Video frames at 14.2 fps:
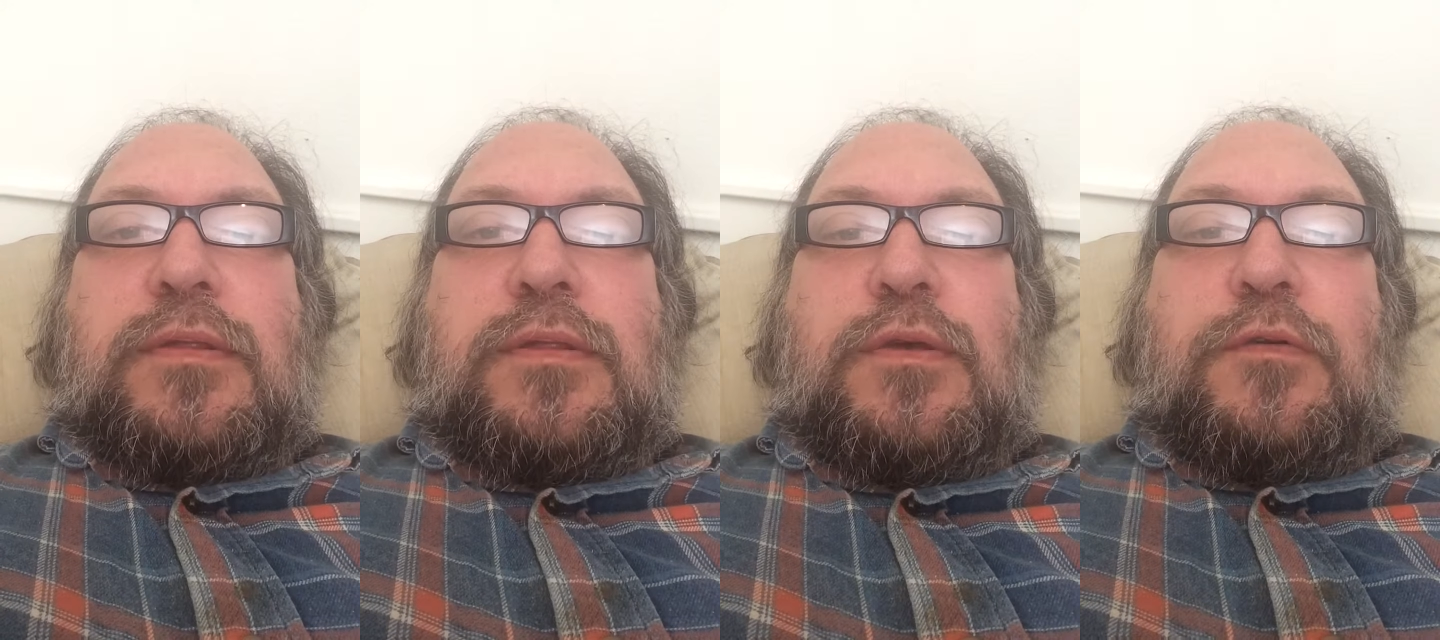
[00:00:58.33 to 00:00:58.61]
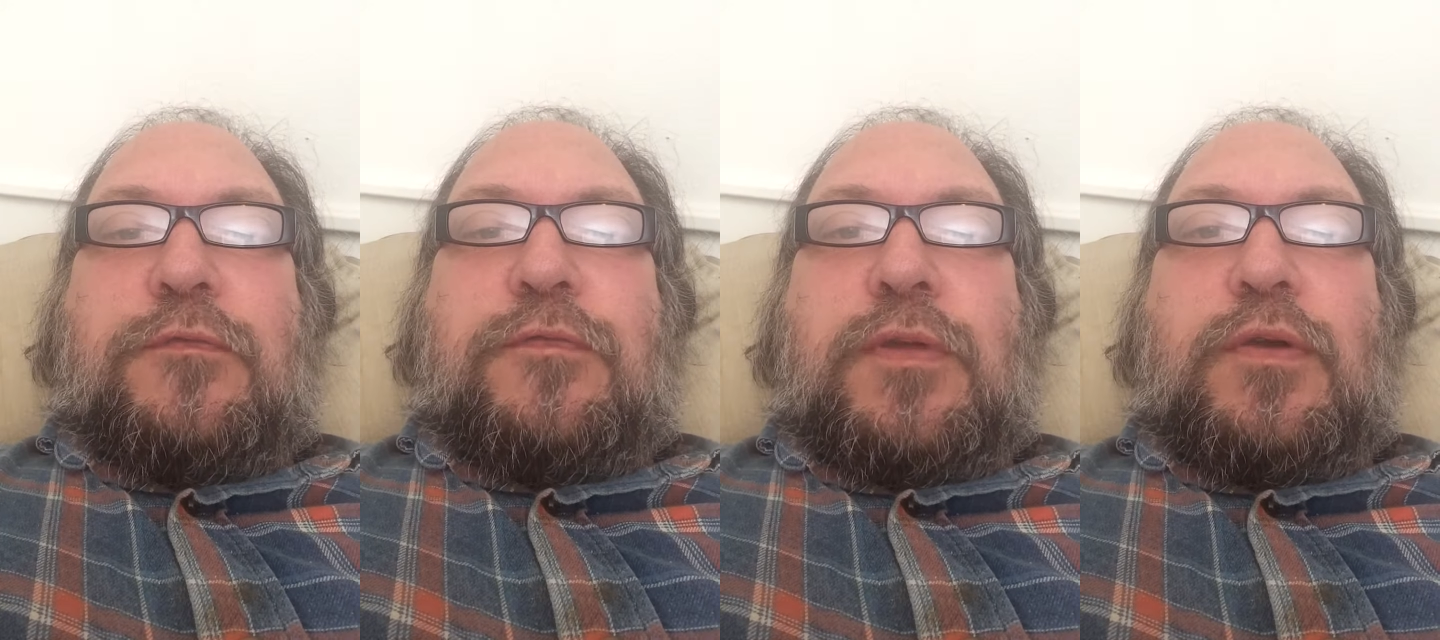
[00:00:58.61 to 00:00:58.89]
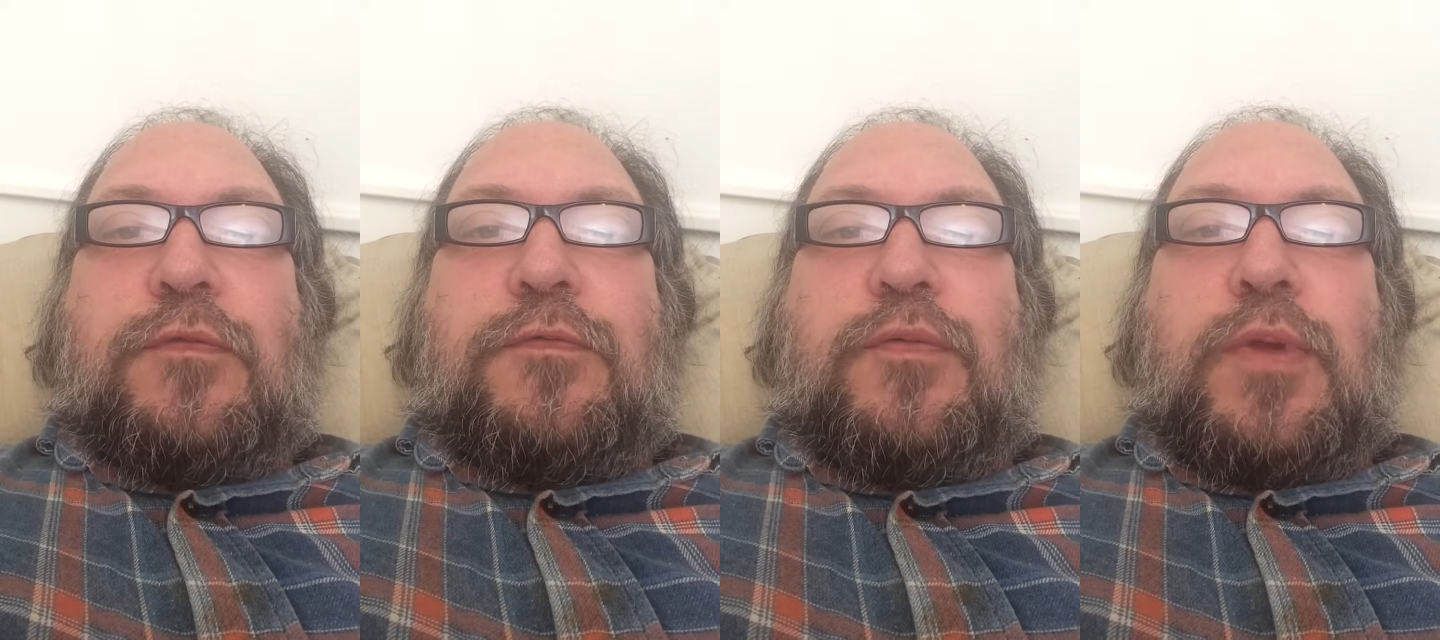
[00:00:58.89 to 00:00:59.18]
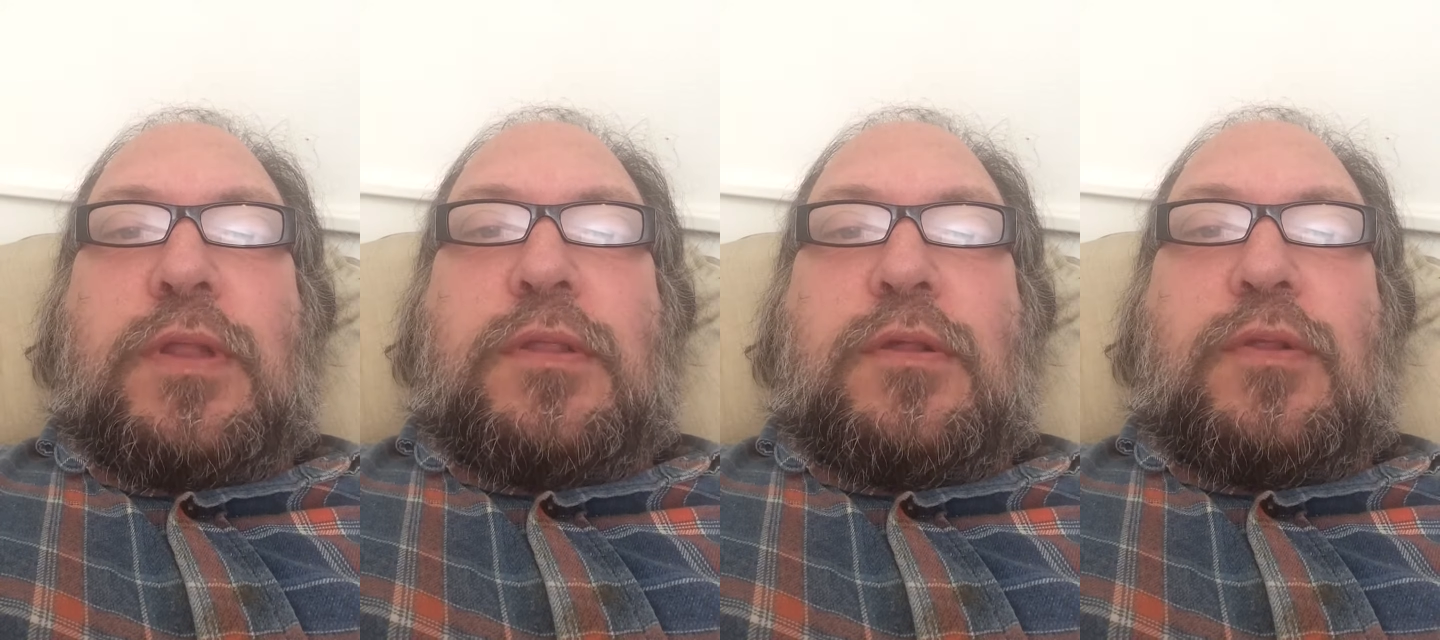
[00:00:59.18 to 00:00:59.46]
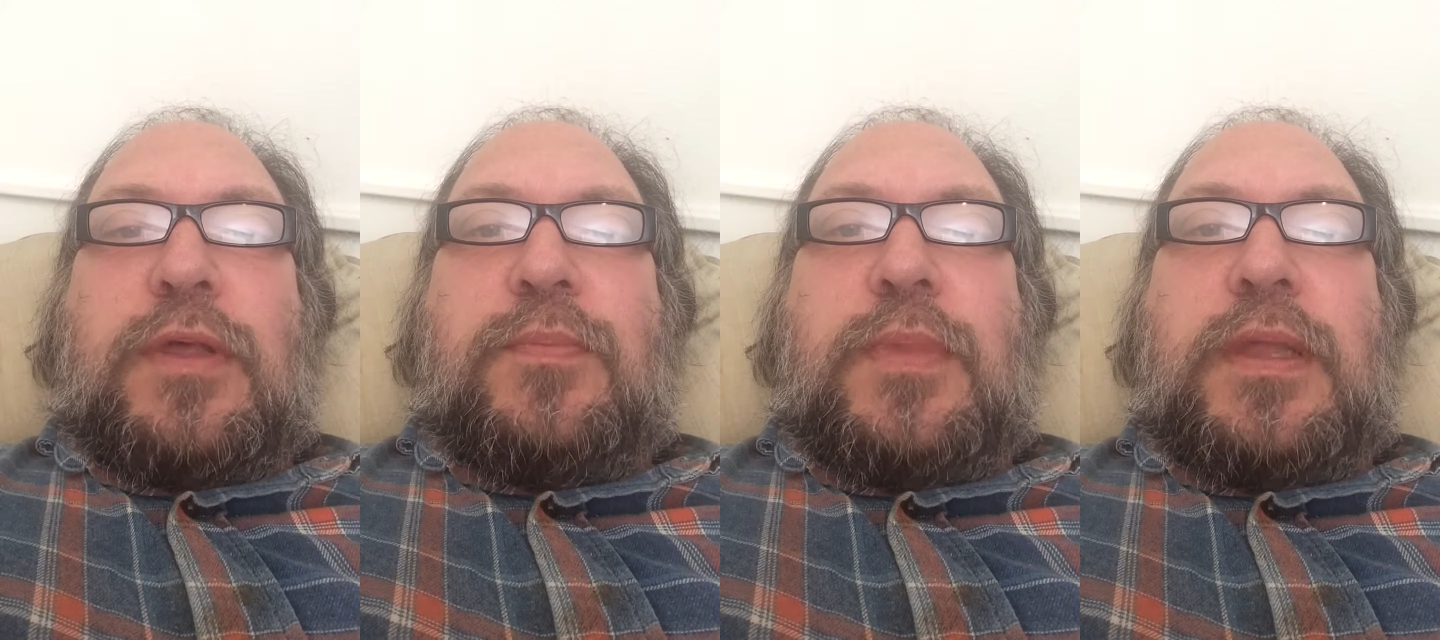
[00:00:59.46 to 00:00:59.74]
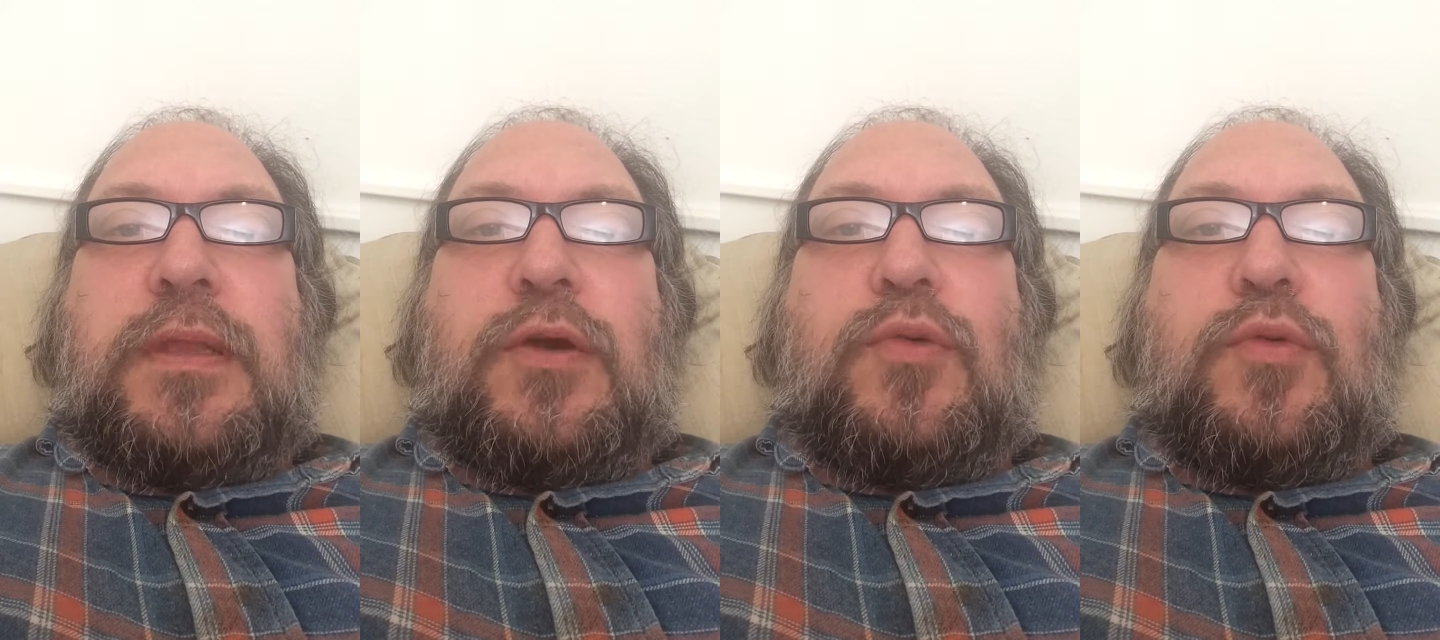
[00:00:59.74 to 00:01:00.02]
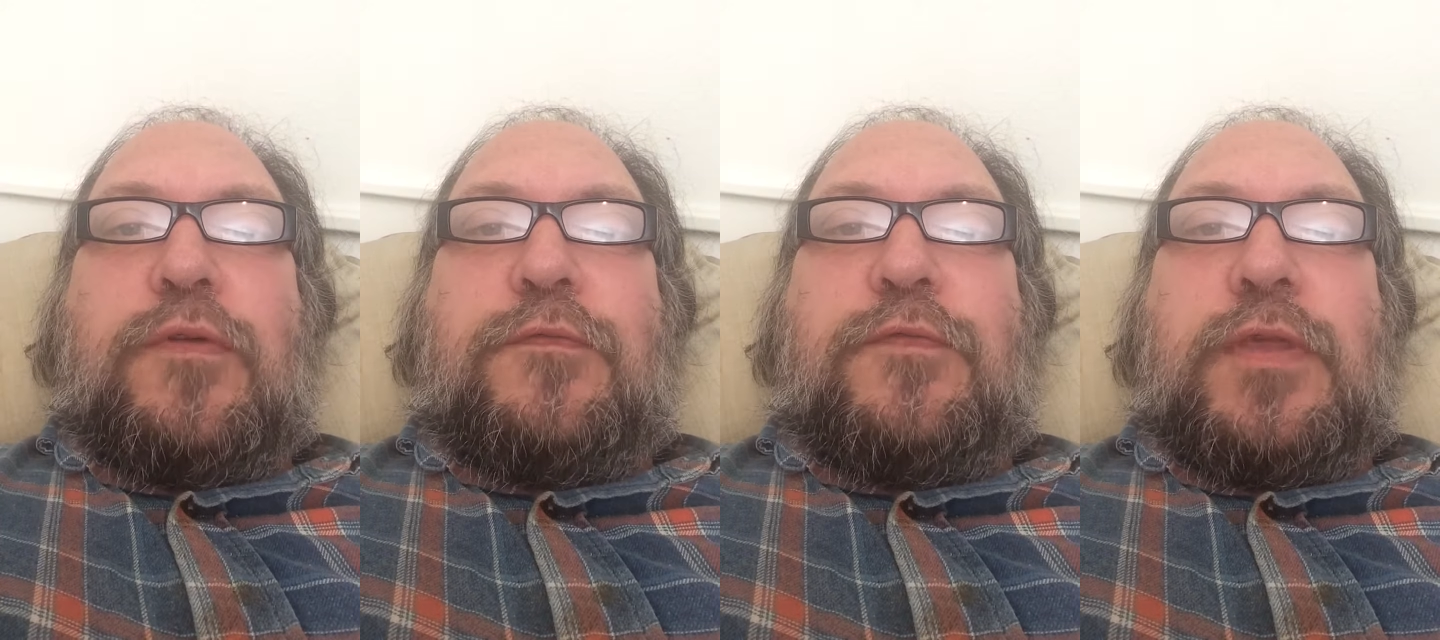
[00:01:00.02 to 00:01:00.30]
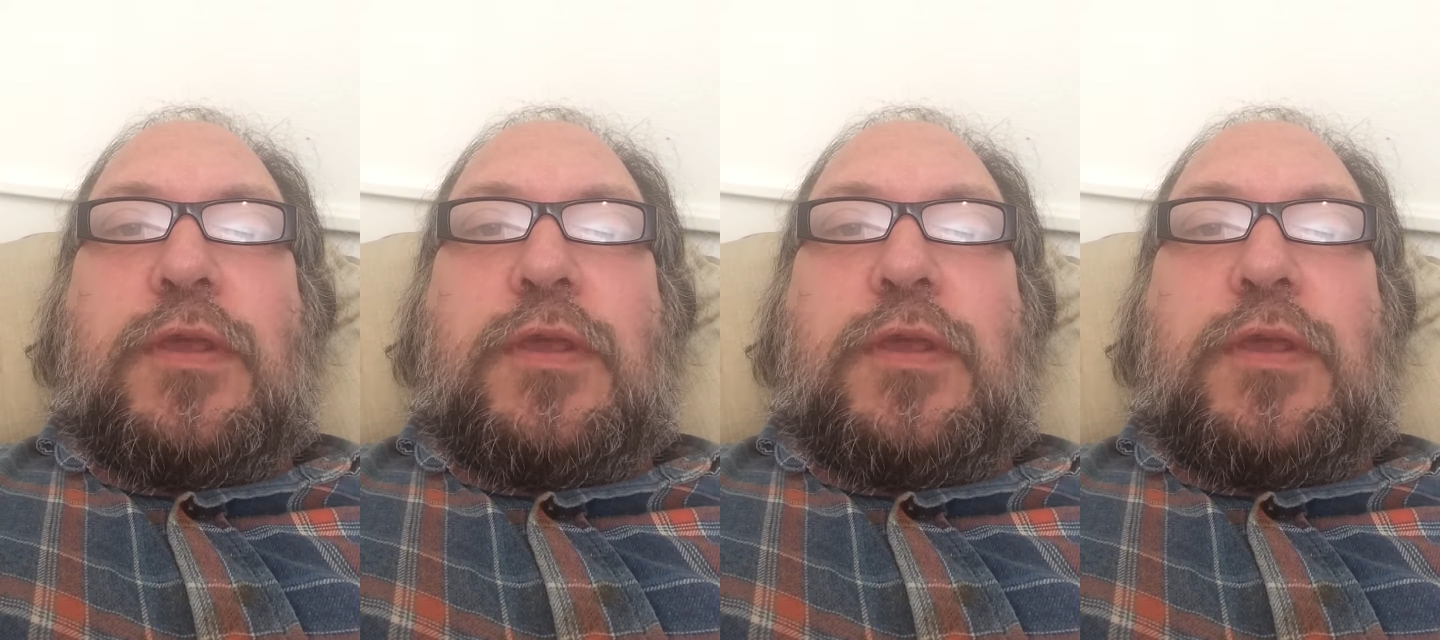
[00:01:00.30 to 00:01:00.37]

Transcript: so feel free to let me know if